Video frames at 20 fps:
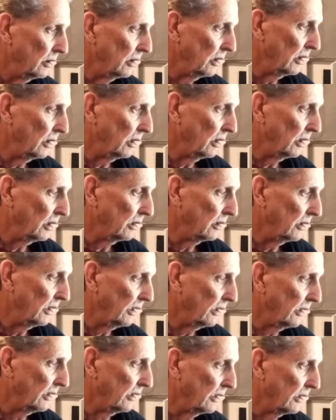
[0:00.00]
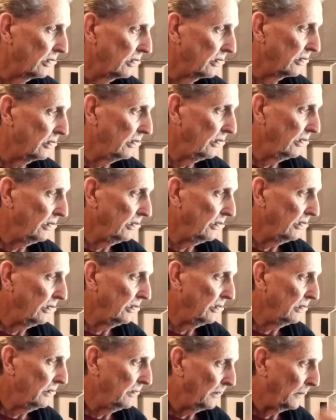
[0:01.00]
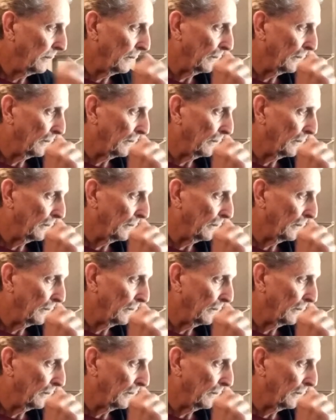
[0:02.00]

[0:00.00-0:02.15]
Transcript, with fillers: uh, da da da da da